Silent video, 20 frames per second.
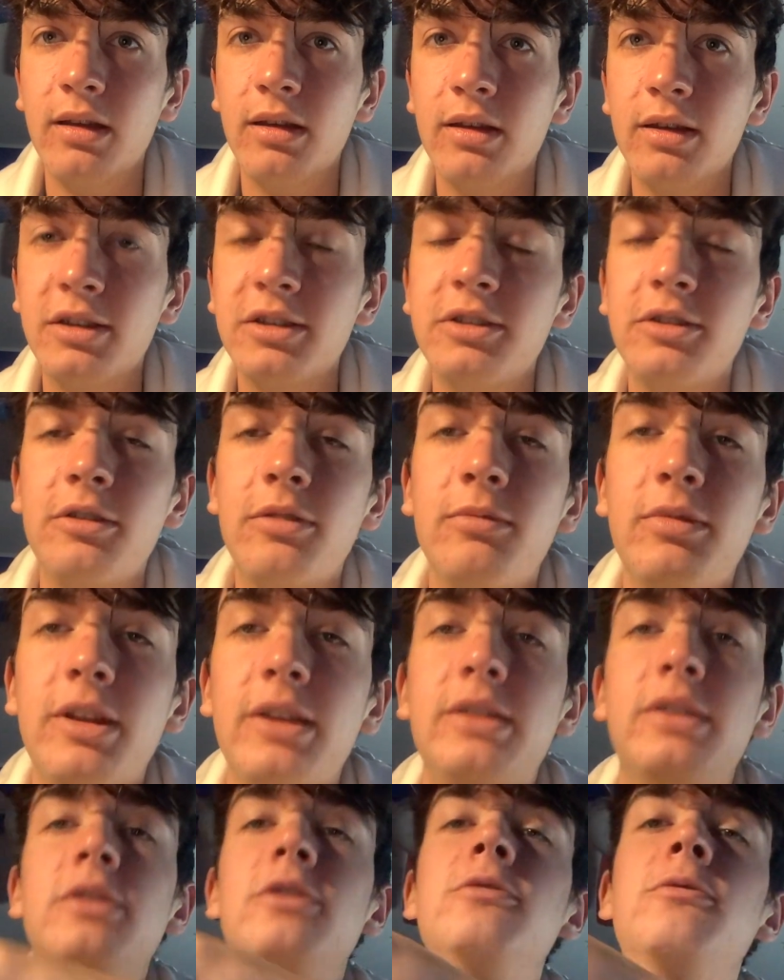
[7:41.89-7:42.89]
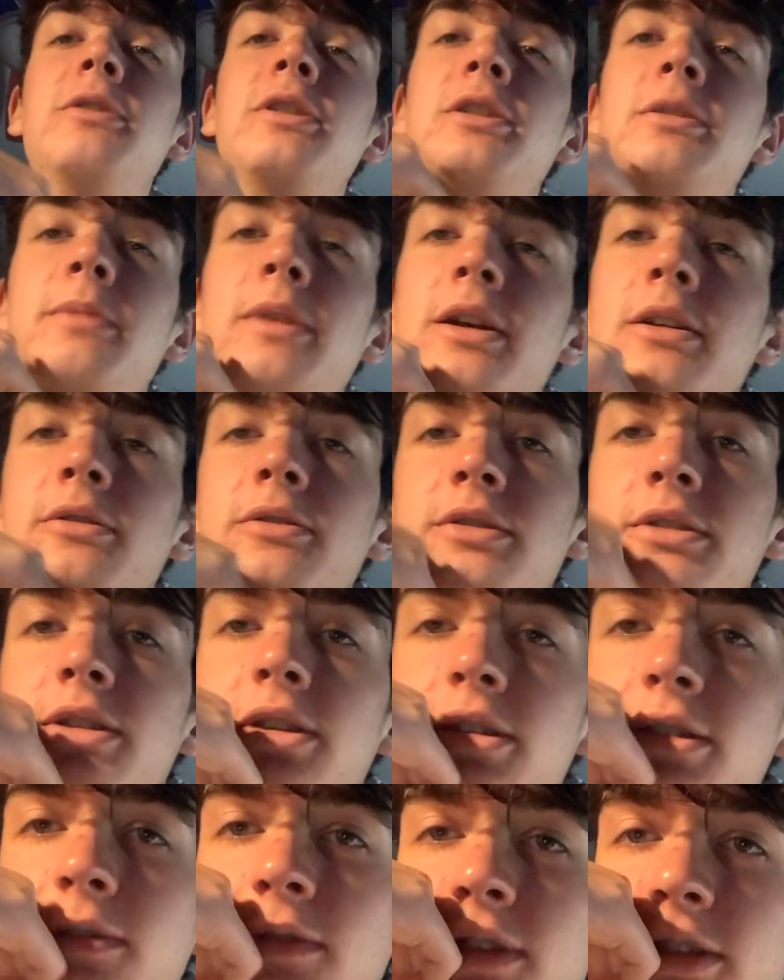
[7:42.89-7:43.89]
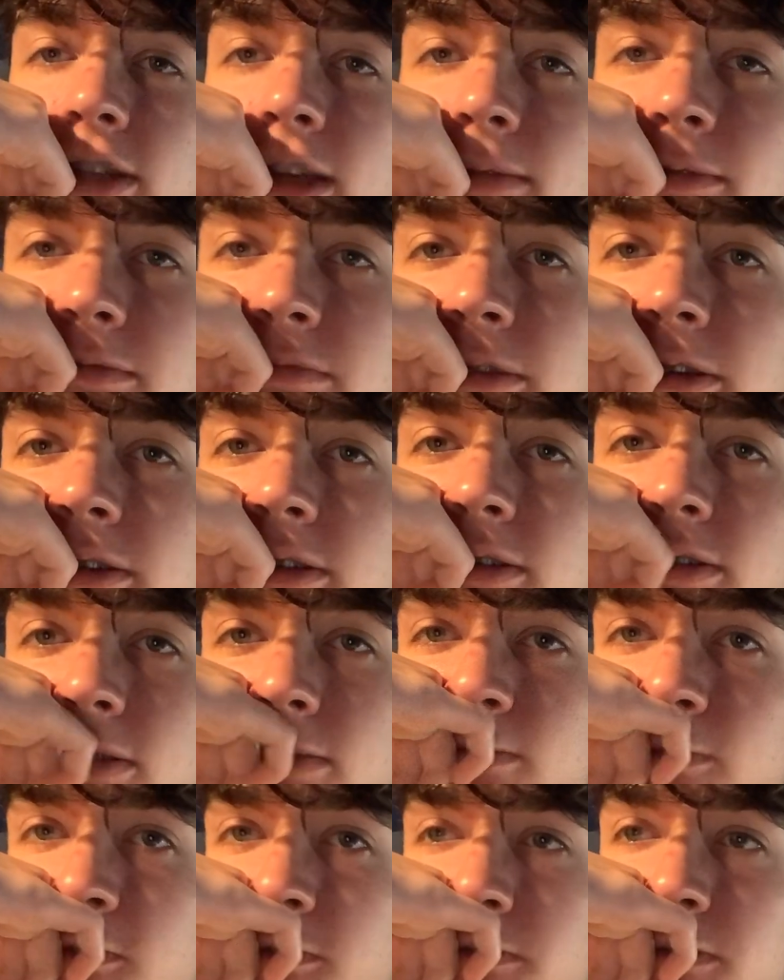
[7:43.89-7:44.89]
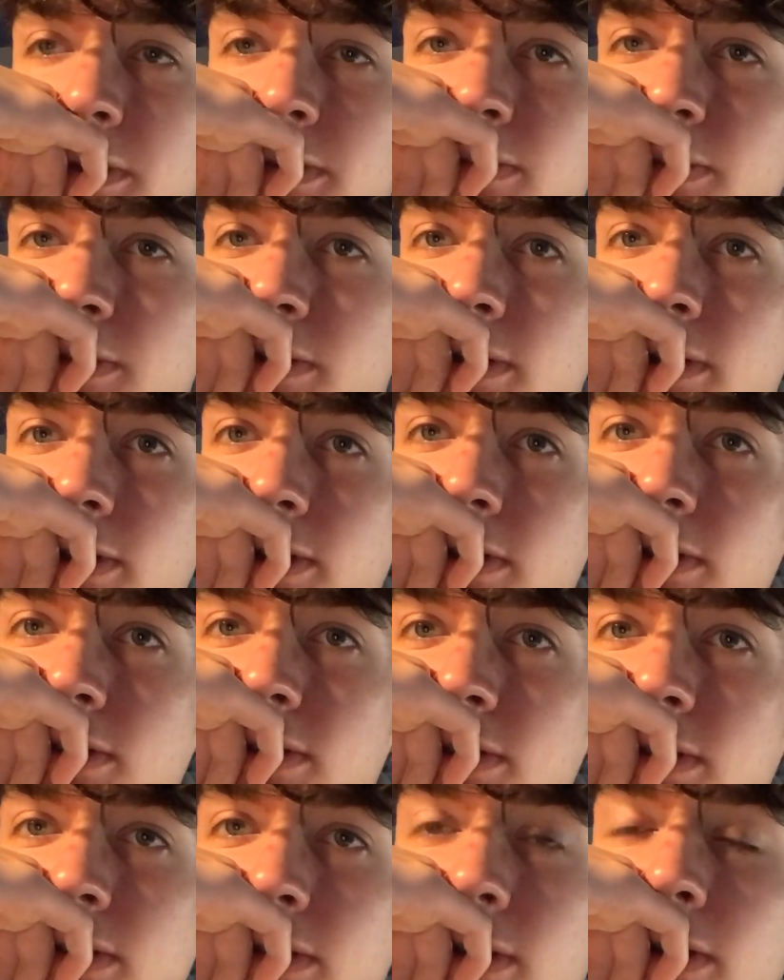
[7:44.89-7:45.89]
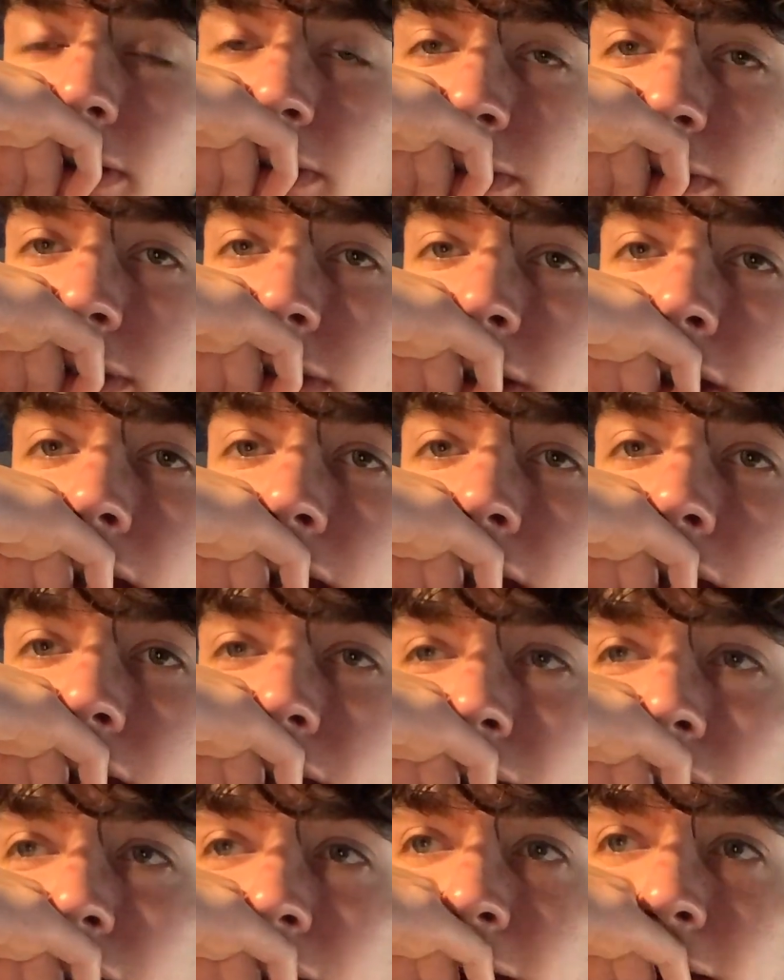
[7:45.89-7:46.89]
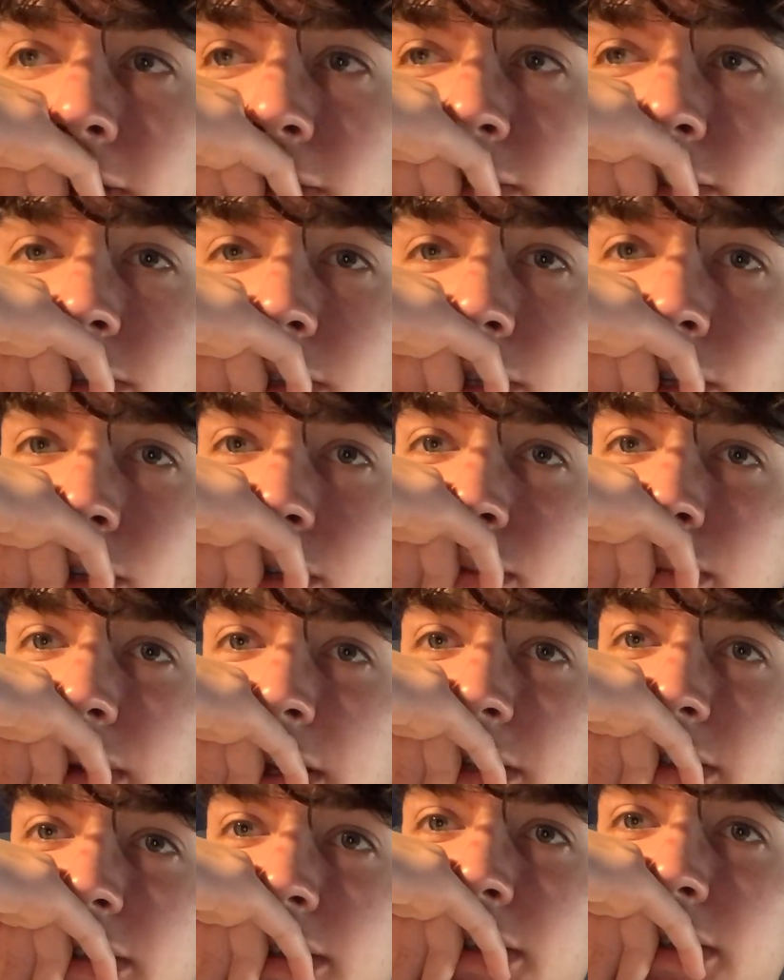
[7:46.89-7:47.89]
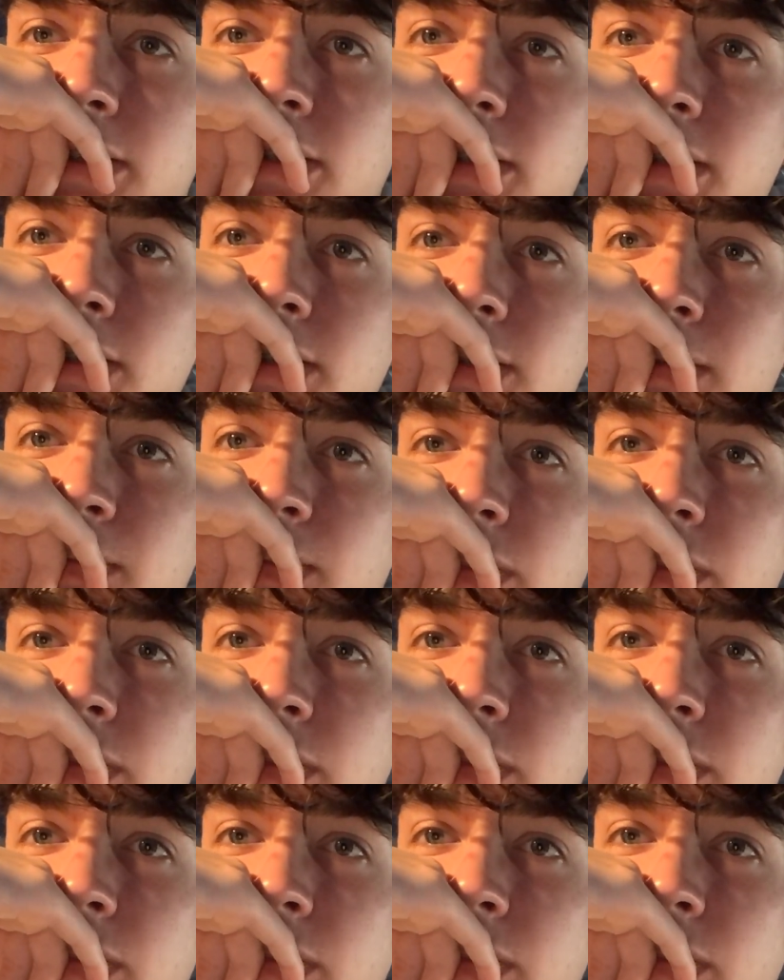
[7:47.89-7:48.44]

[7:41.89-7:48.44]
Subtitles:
Student places 20 tobacco seeds of the same species on moist paper towels in each of 2 Petri dishes.